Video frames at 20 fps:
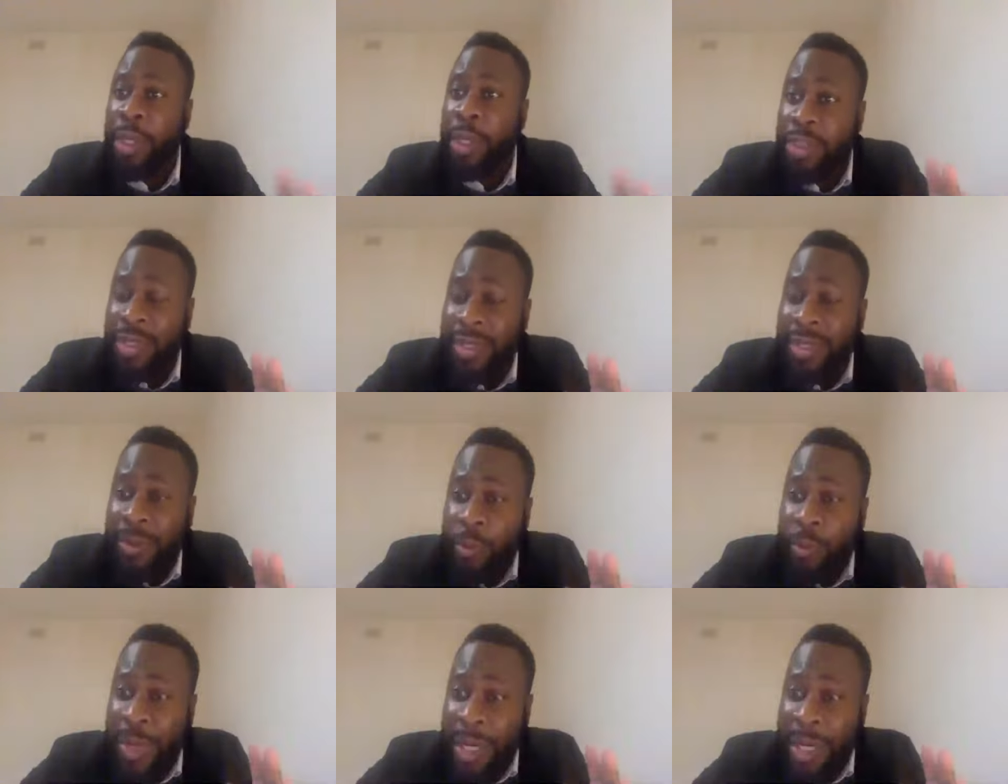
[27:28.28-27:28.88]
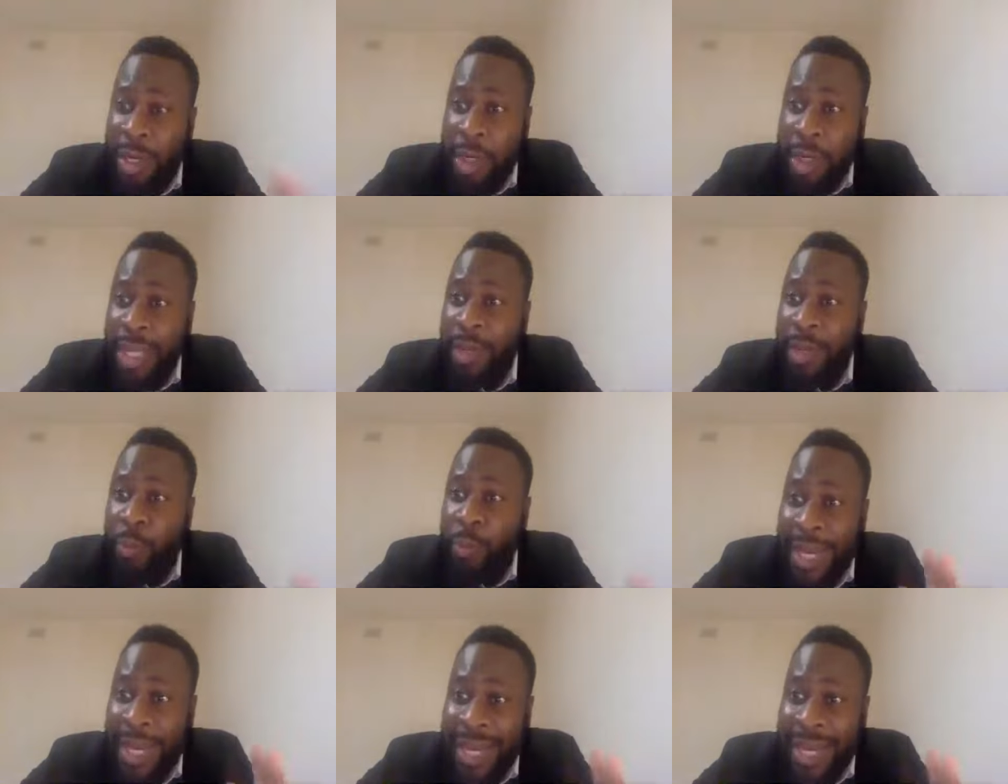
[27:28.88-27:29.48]
So we need
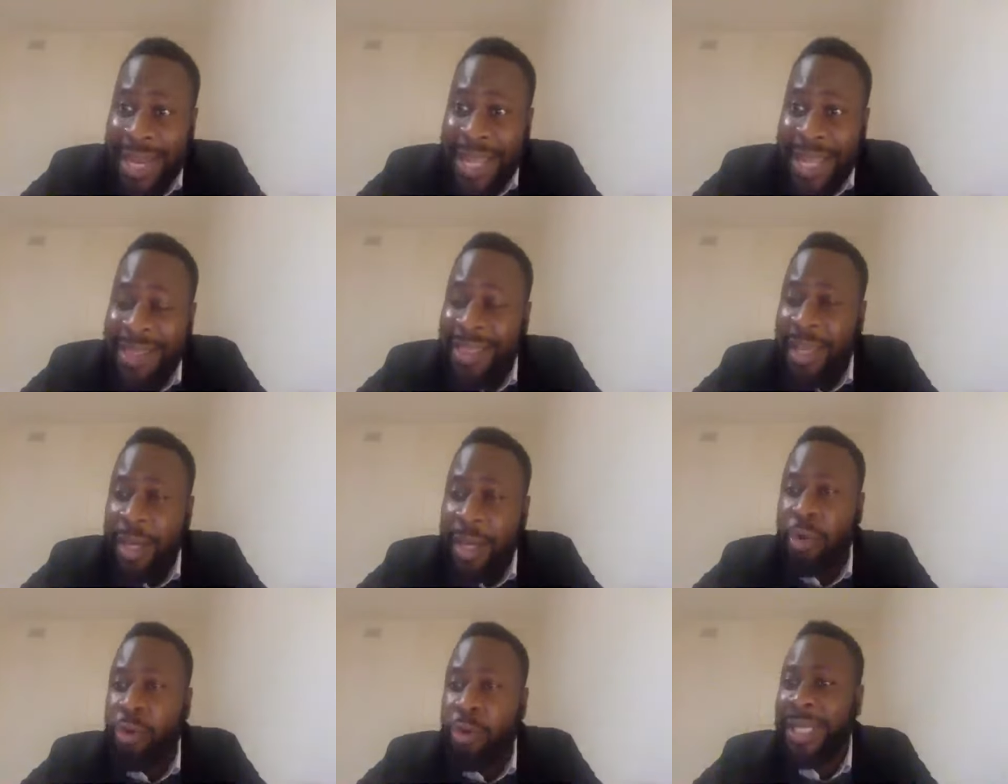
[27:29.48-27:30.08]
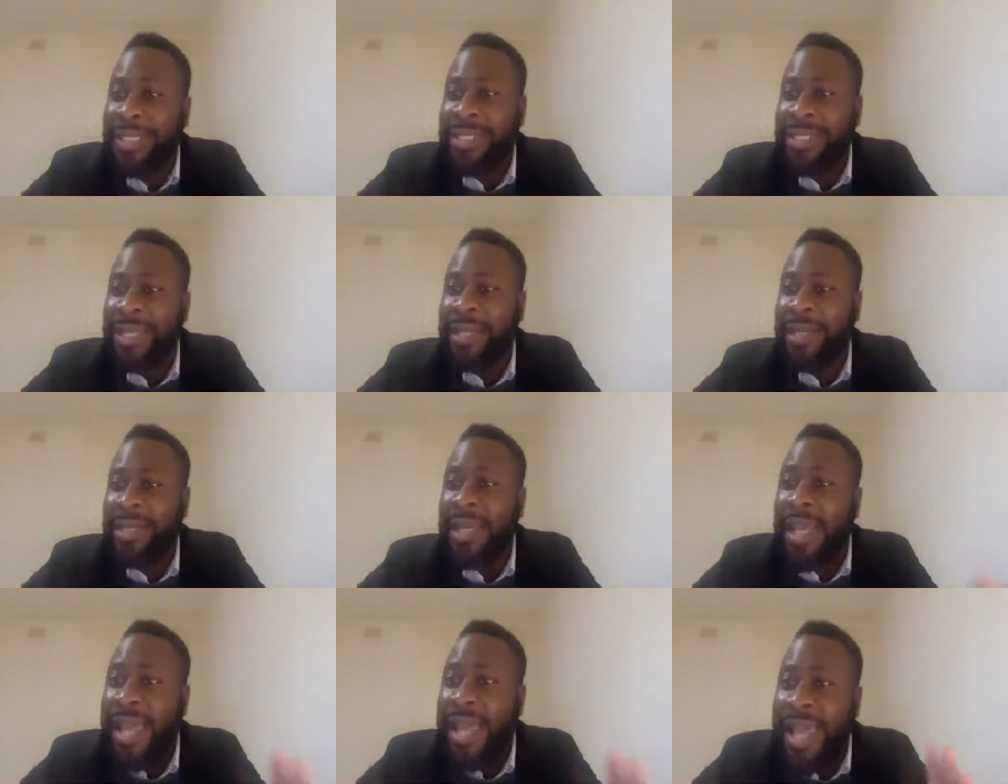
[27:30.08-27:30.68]
we need the anointing.
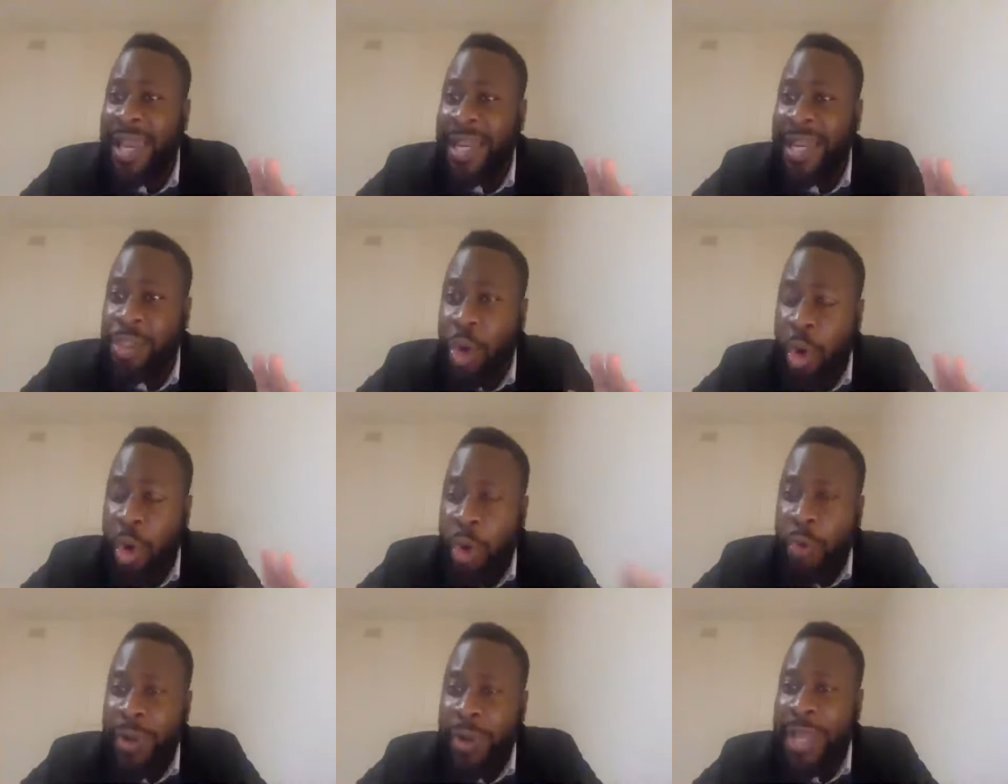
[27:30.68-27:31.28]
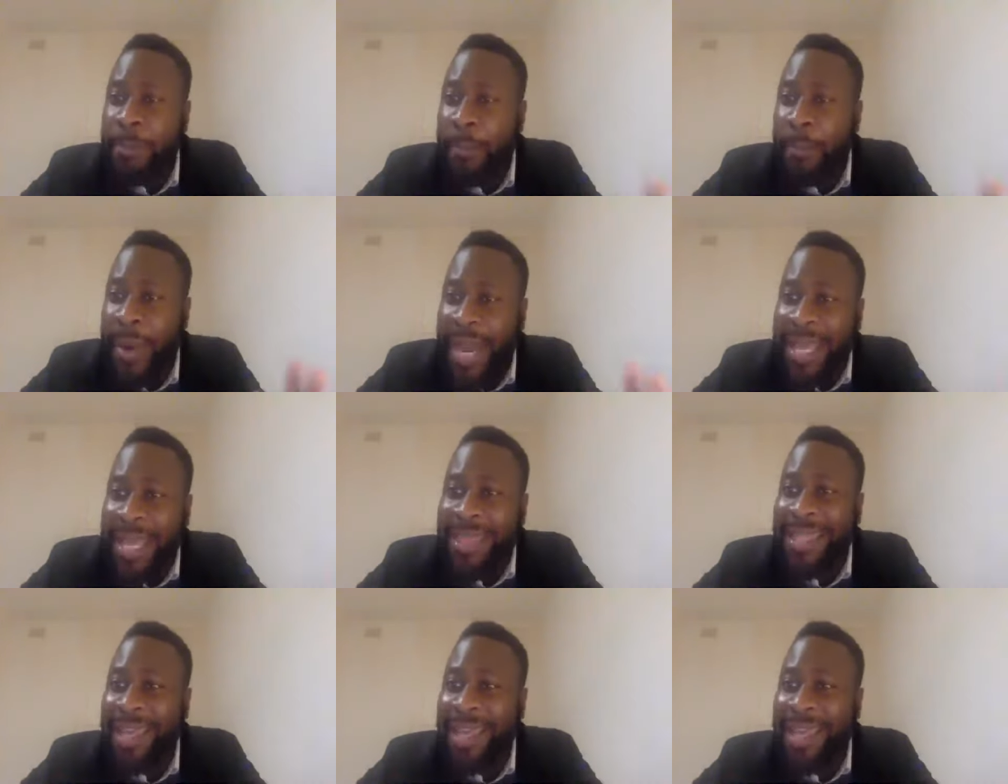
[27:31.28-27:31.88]
It is only by
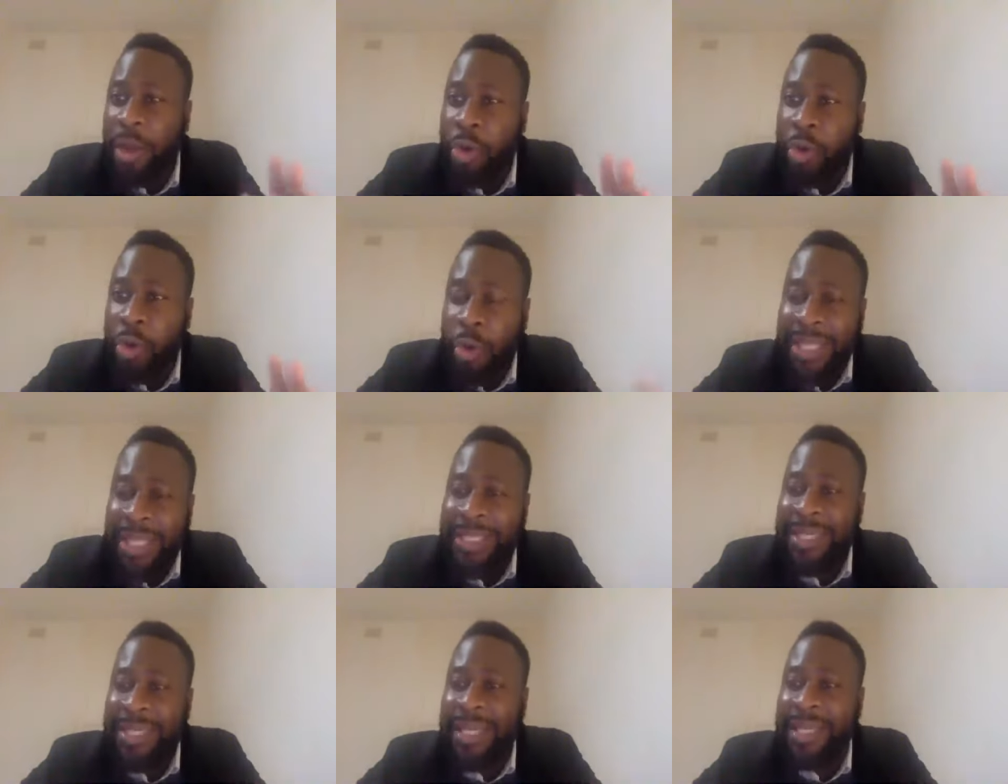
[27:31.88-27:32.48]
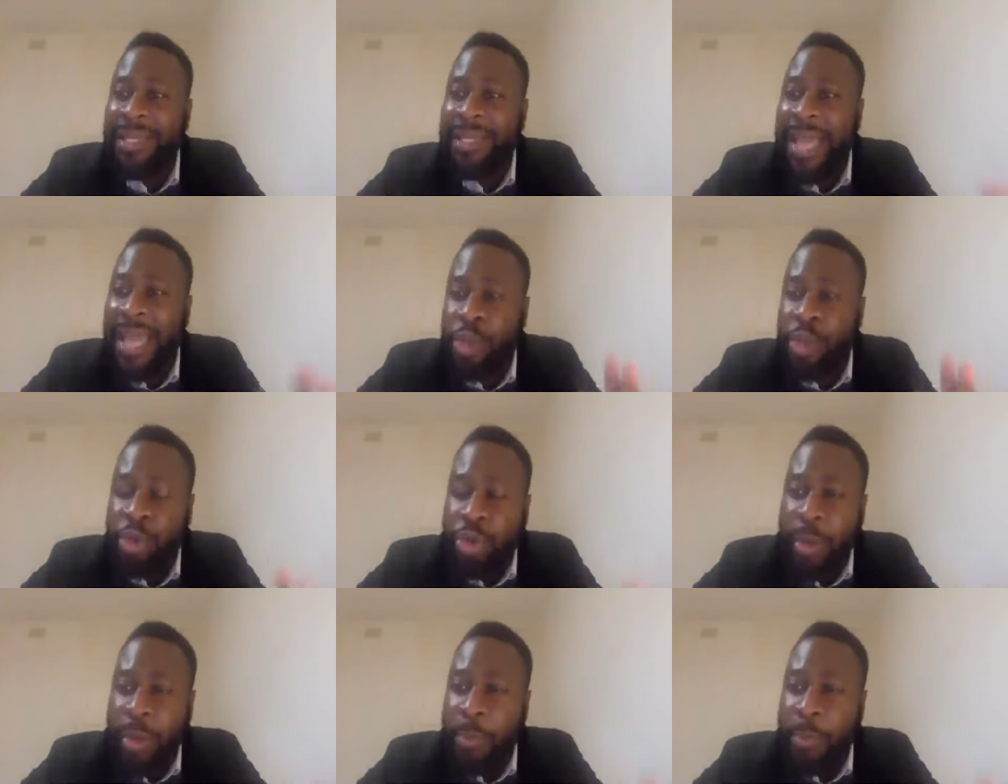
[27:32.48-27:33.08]
the anointing that
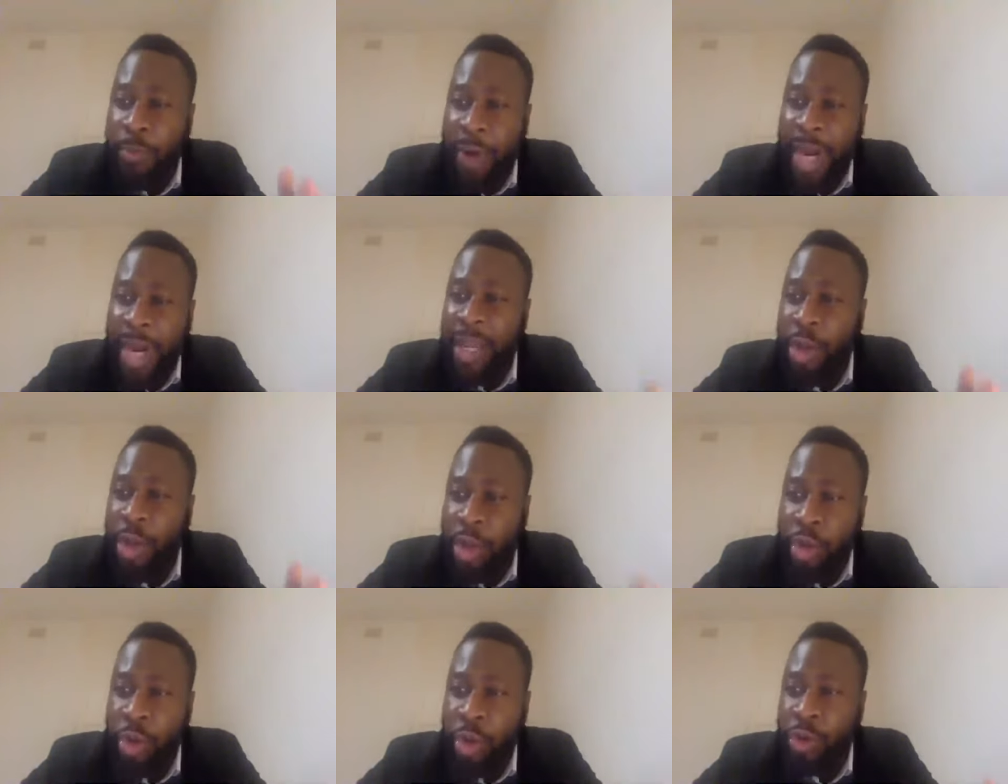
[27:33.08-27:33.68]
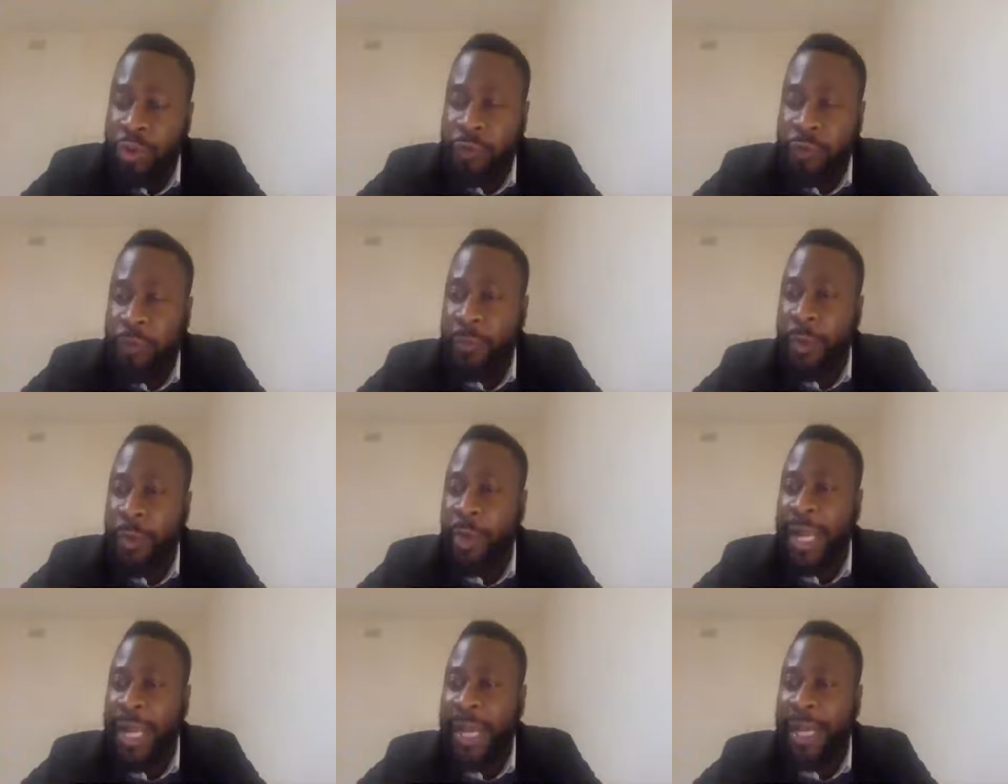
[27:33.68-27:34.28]
you can break yokes from
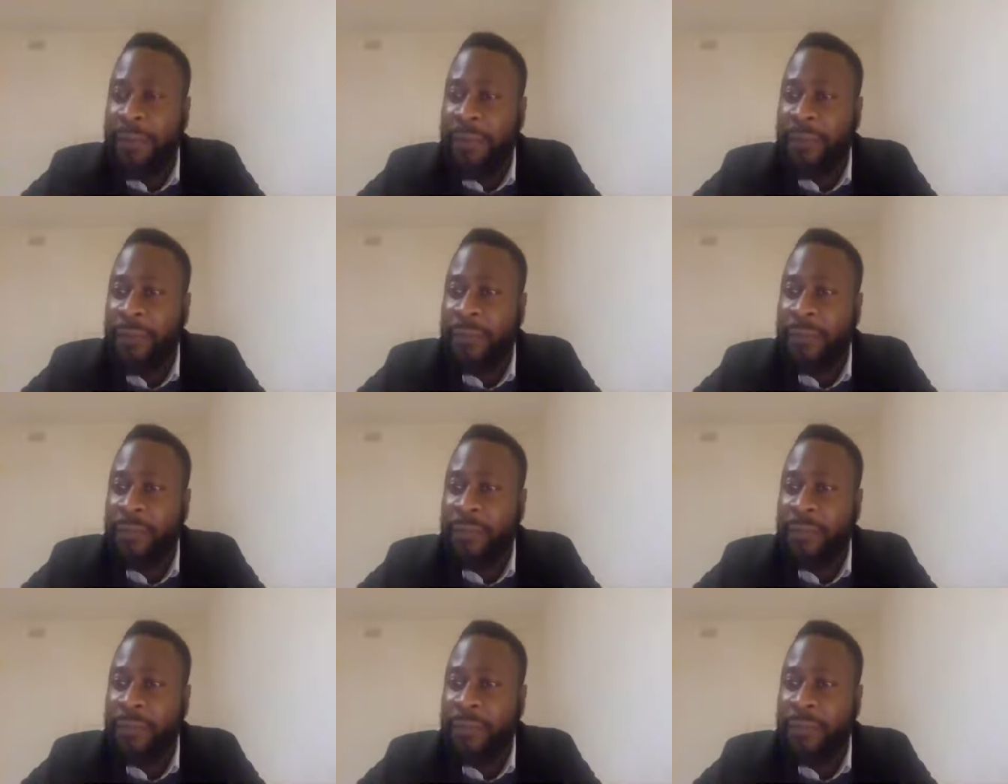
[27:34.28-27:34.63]
your life.